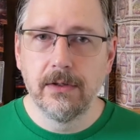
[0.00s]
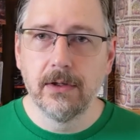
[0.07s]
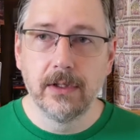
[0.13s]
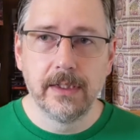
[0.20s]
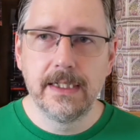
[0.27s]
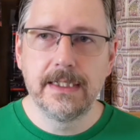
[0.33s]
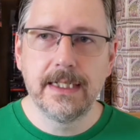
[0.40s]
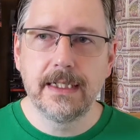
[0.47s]
or
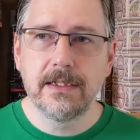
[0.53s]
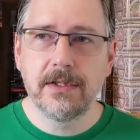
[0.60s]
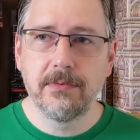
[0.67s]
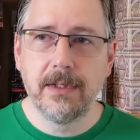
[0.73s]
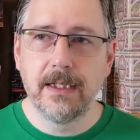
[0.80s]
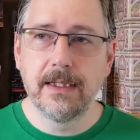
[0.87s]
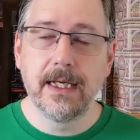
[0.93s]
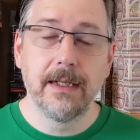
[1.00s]
he takes 3
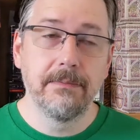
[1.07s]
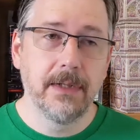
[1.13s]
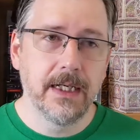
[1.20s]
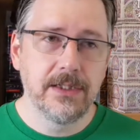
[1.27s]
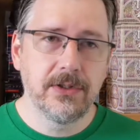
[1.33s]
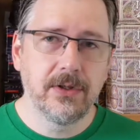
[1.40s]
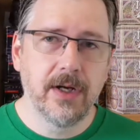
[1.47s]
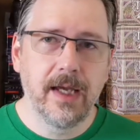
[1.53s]
of that. I
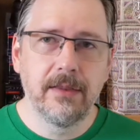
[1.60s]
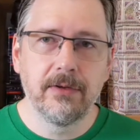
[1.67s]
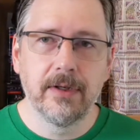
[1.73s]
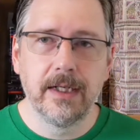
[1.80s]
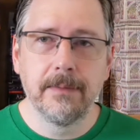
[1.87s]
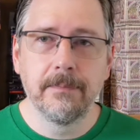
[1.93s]
scry 3,